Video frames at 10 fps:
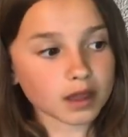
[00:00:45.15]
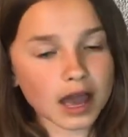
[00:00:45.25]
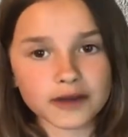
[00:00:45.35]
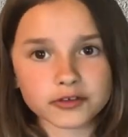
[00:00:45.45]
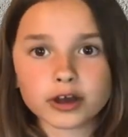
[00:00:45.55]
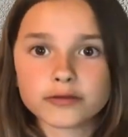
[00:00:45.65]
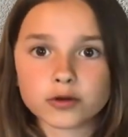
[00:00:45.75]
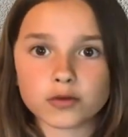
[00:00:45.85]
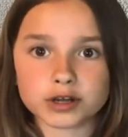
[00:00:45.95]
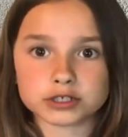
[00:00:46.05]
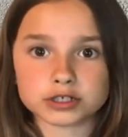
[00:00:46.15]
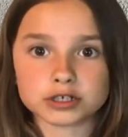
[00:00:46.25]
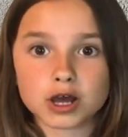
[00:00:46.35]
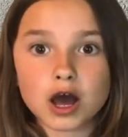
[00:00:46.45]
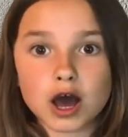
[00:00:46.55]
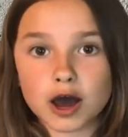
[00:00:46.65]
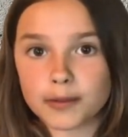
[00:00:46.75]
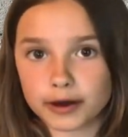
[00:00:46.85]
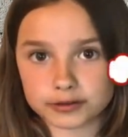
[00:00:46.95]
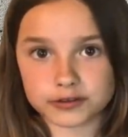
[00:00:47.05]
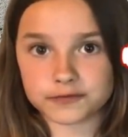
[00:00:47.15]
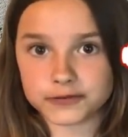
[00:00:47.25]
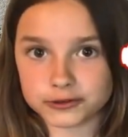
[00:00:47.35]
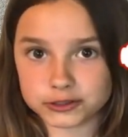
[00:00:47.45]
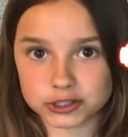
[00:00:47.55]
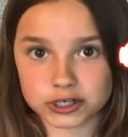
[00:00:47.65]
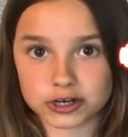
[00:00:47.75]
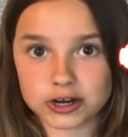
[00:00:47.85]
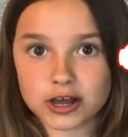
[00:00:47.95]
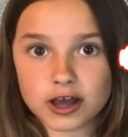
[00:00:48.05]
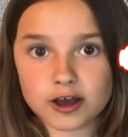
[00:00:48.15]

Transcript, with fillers: Have you ever wondered about the future